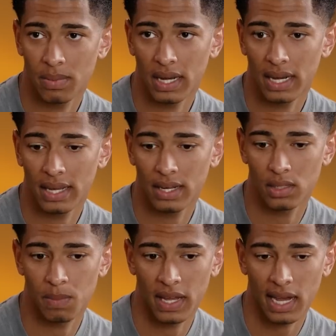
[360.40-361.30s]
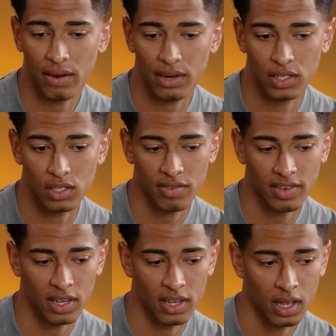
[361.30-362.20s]
big leaders, big characters. I
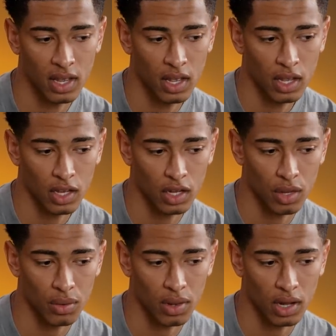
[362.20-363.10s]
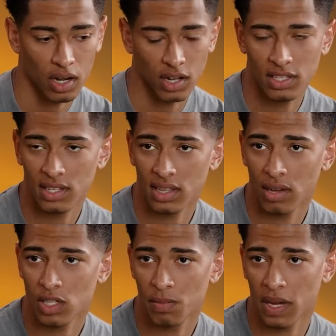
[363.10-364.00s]
think you know I'd like to think
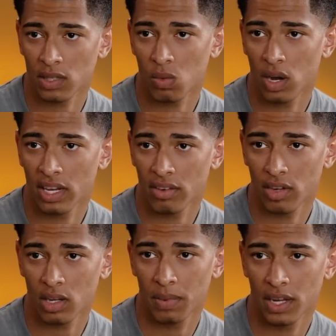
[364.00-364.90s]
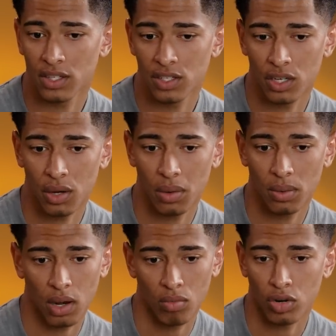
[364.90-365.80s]
they respect what I give on the pitch. You
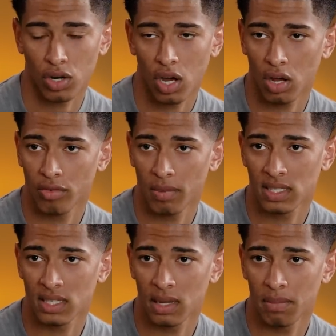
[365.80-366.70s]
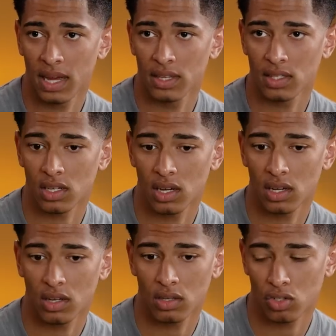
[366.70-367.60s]
know, I run hard for my teammates,
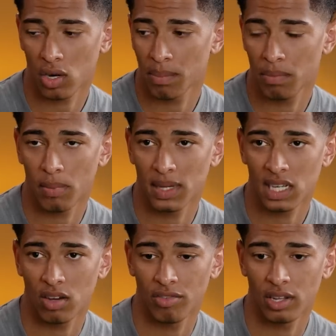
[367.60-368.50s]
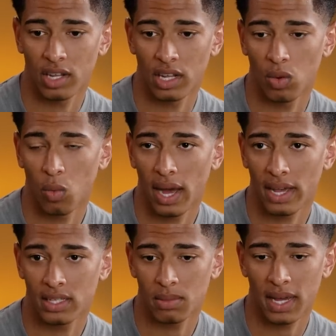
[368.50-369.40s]
uh, try and put myself in in the
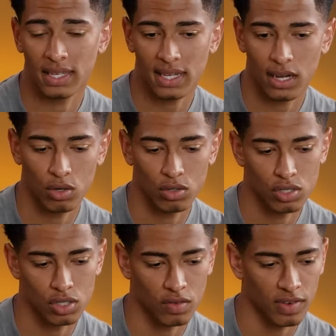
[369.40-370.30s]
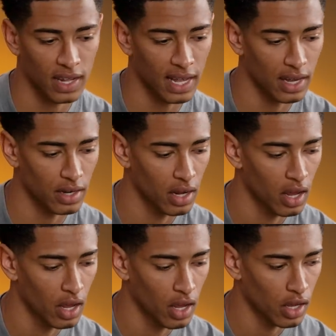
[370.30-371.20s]
way to make tackles and stuff like that. And
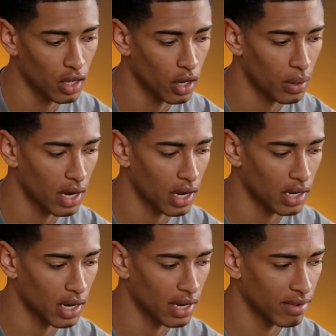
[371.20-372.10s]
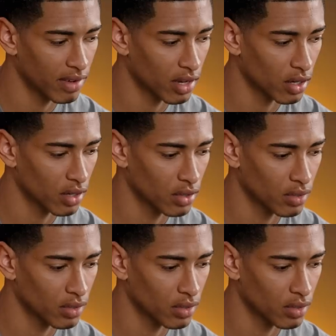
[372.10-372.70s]
you know, I, I never